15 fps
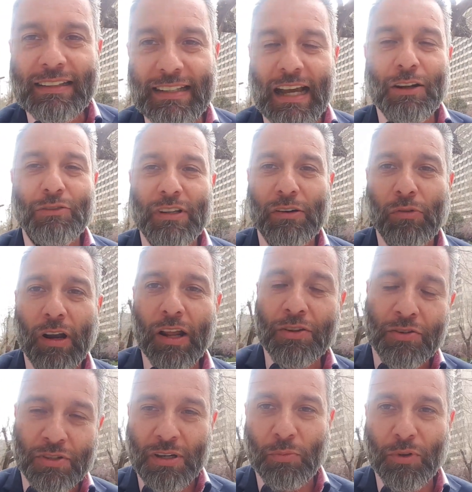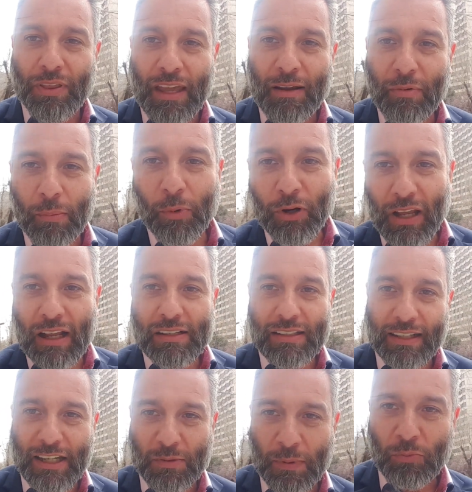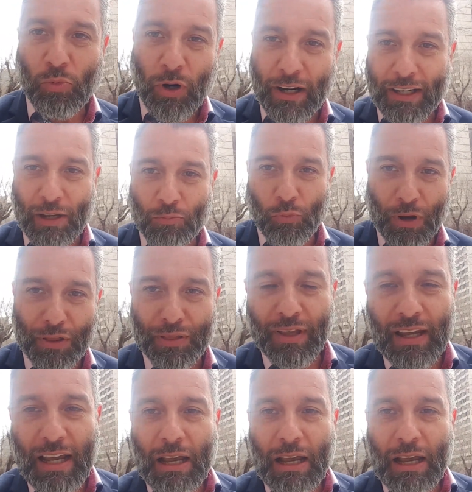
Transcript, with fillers: down the relationship with everybody else that he's been working with,